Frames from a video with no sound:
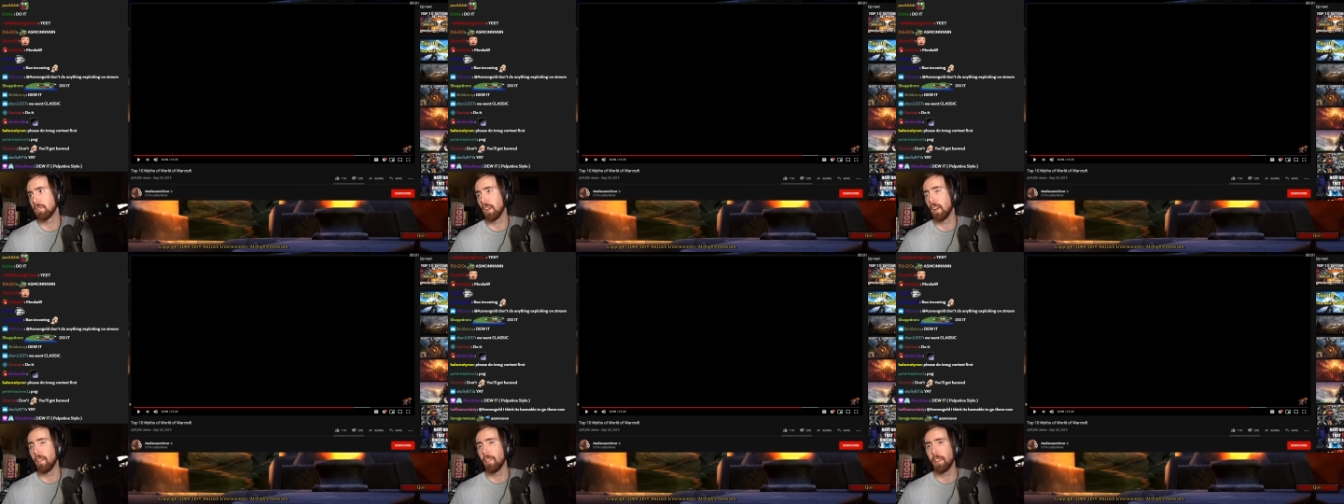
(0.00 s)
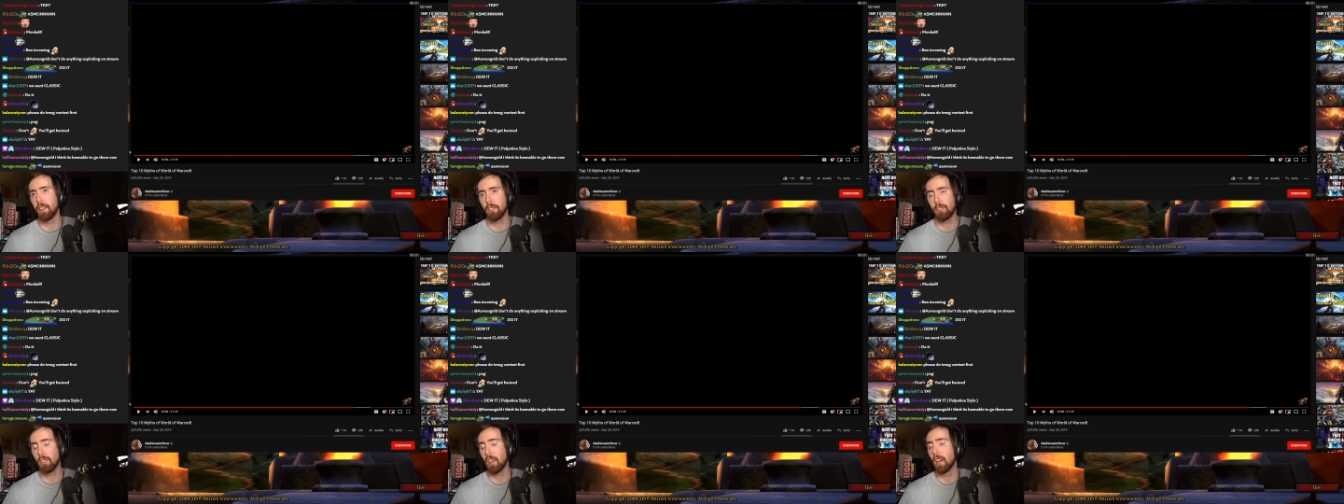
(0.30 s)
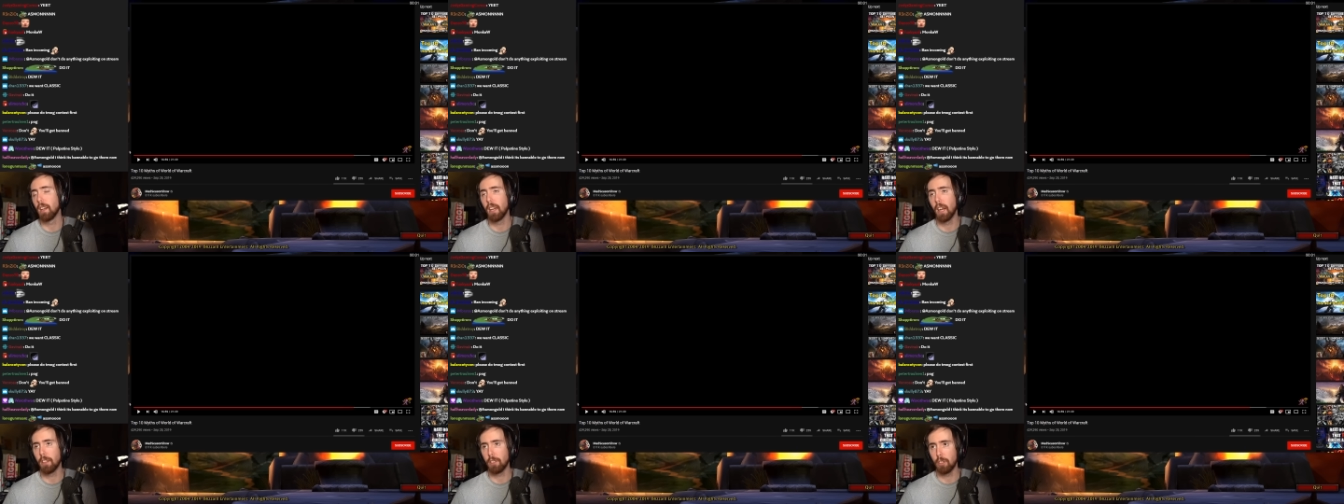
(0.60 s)
and they
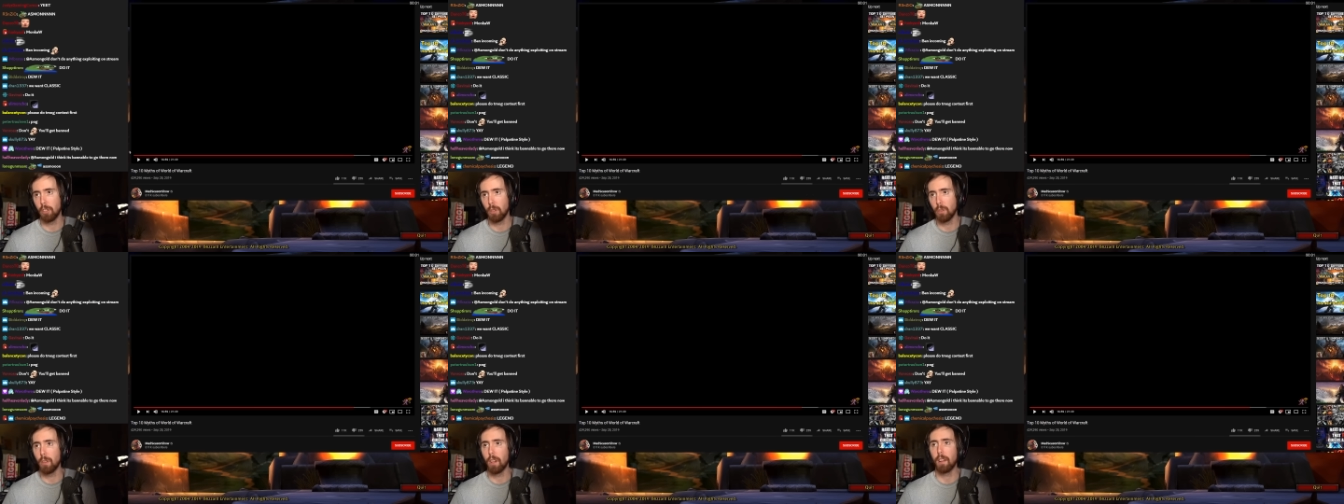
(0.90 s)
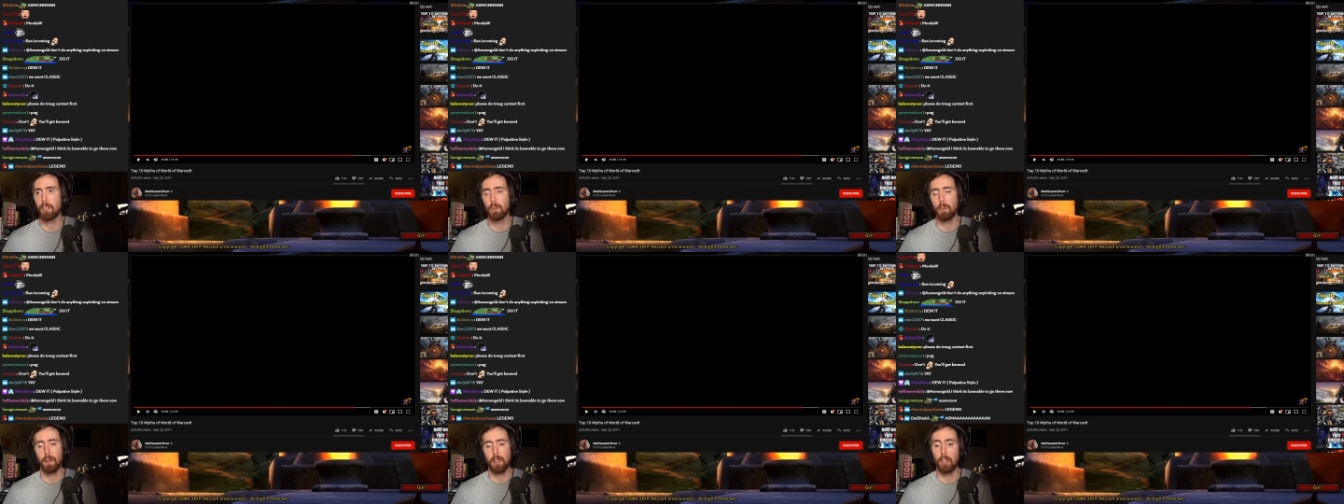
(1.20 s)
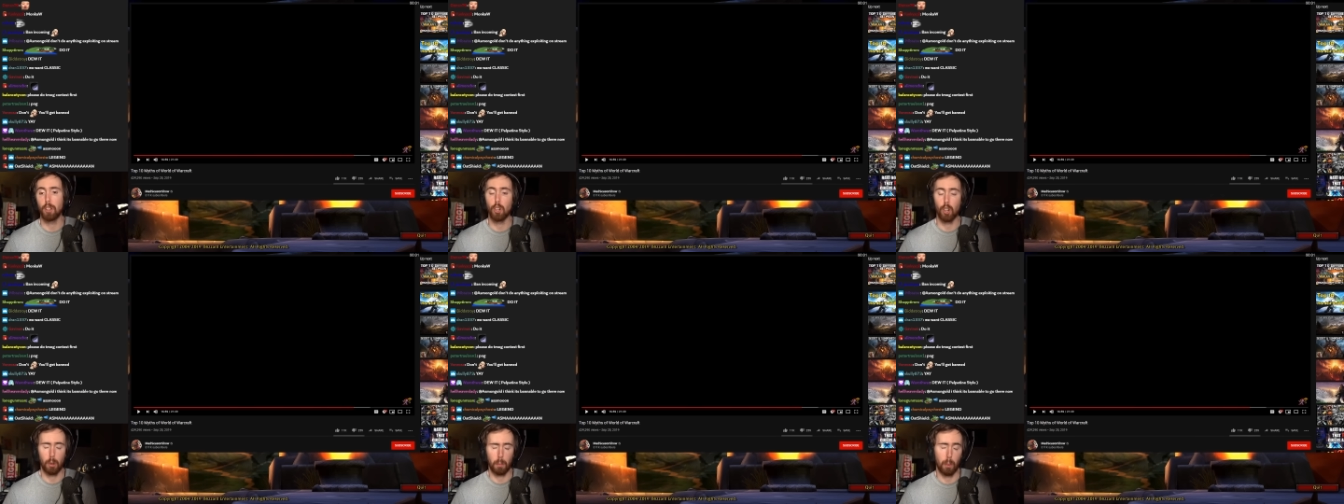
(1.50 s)
decided not to do that to make the
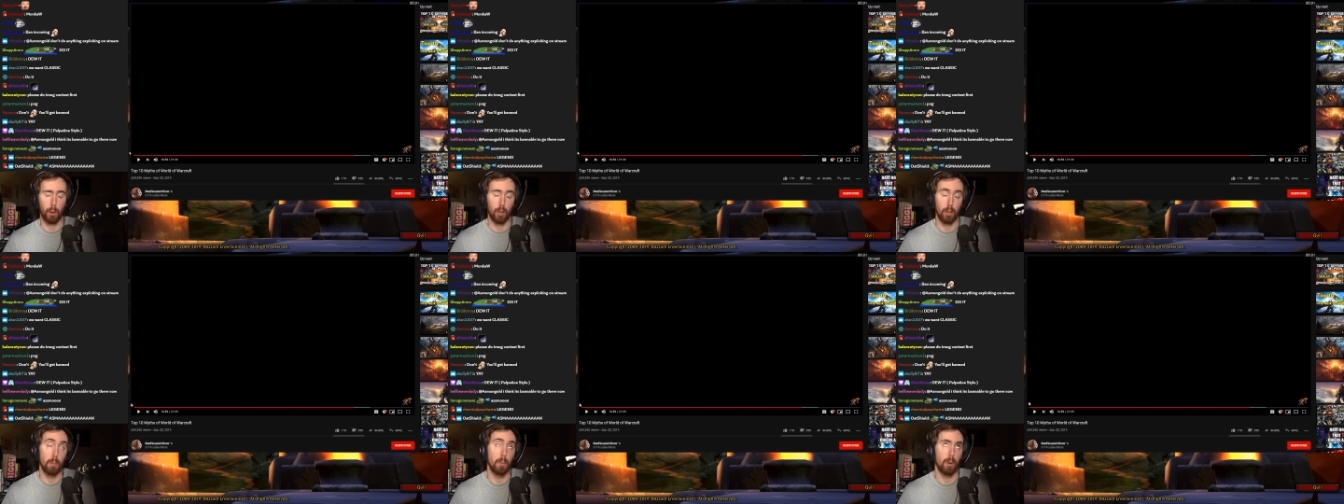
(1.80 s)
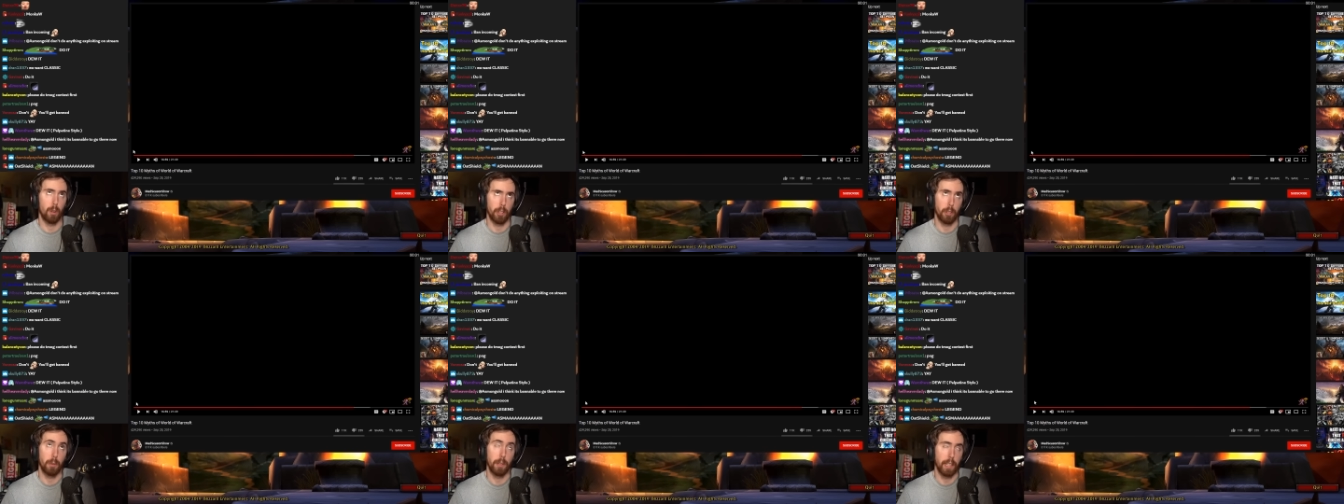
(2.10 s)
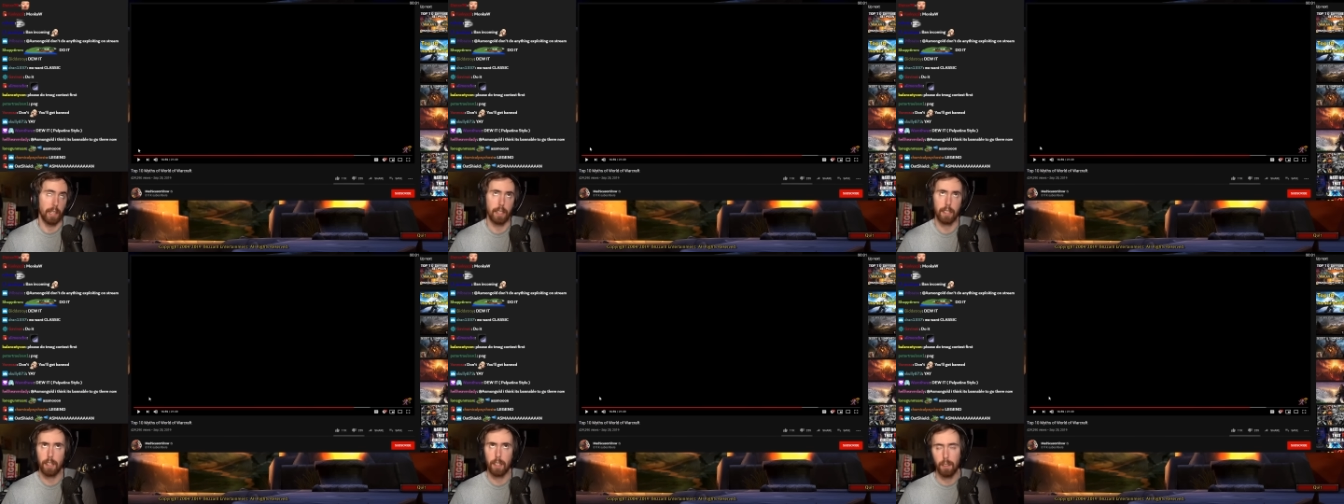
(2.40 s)
Dark Portal more
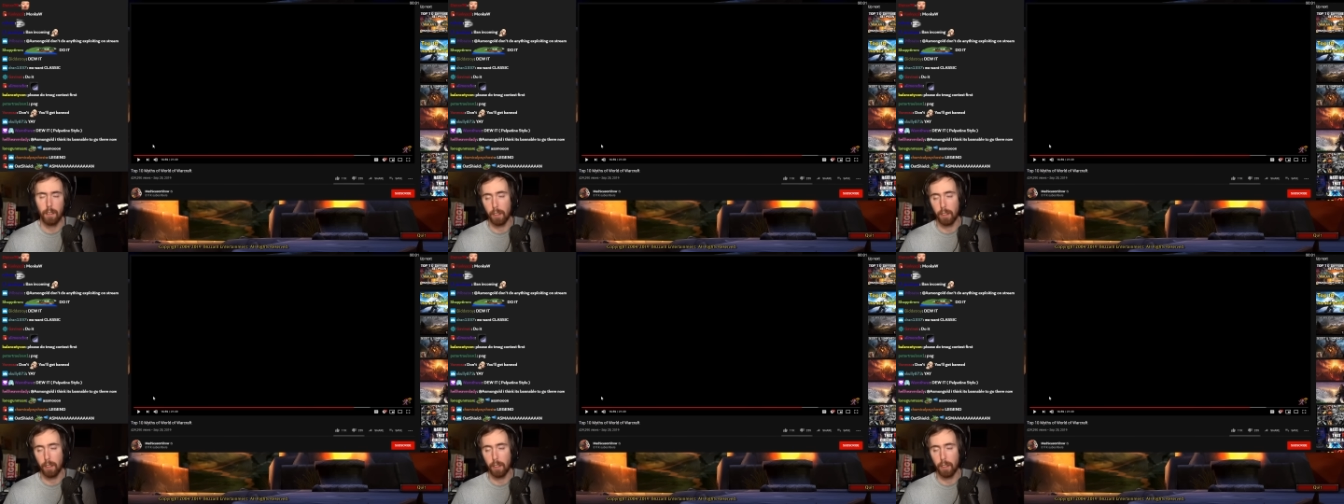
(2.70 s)
unique.